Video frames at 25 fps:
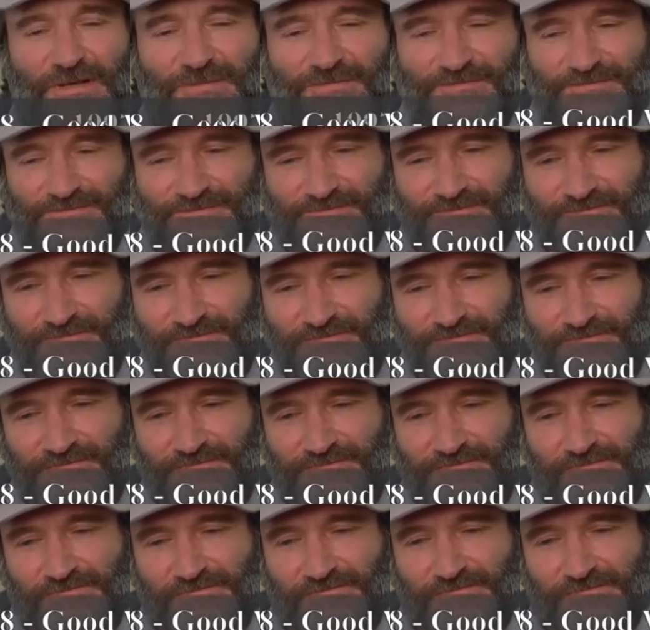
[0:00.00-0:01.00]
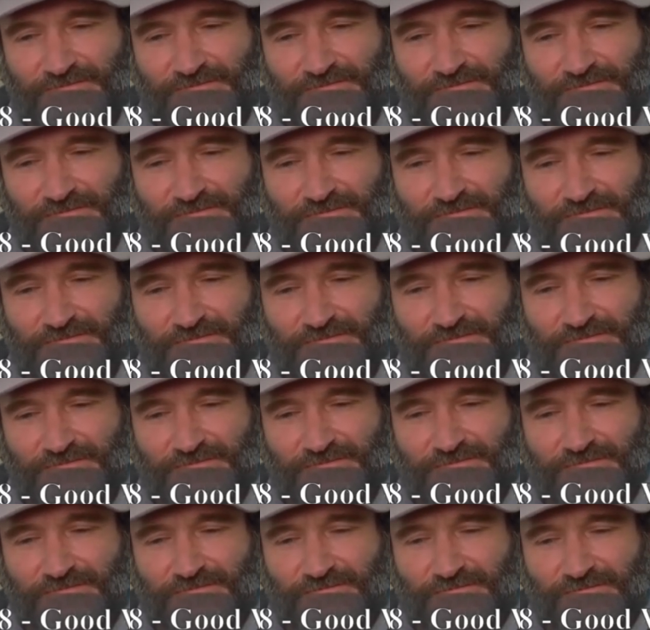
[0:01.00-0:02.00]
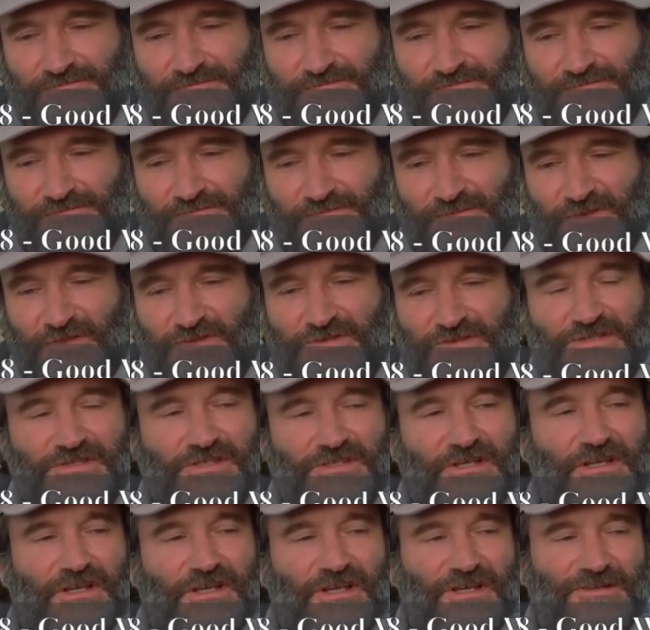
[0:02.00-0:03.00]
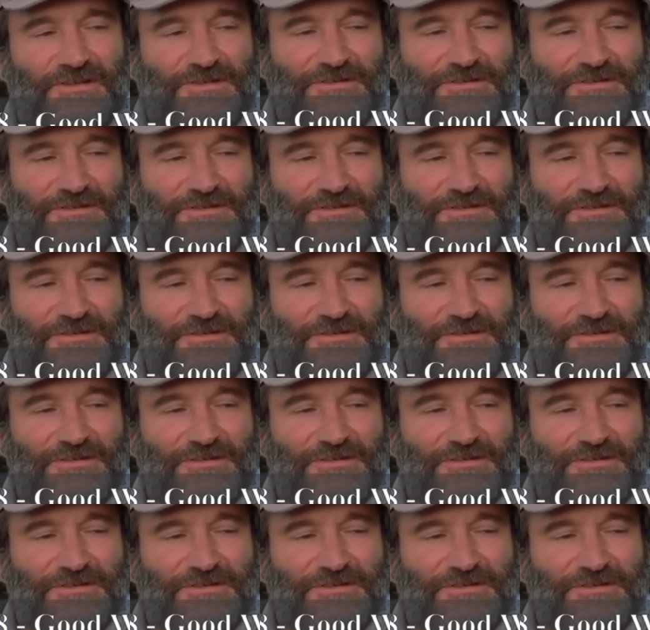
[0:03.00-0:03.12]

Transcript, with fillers: I... To me? No. You're just a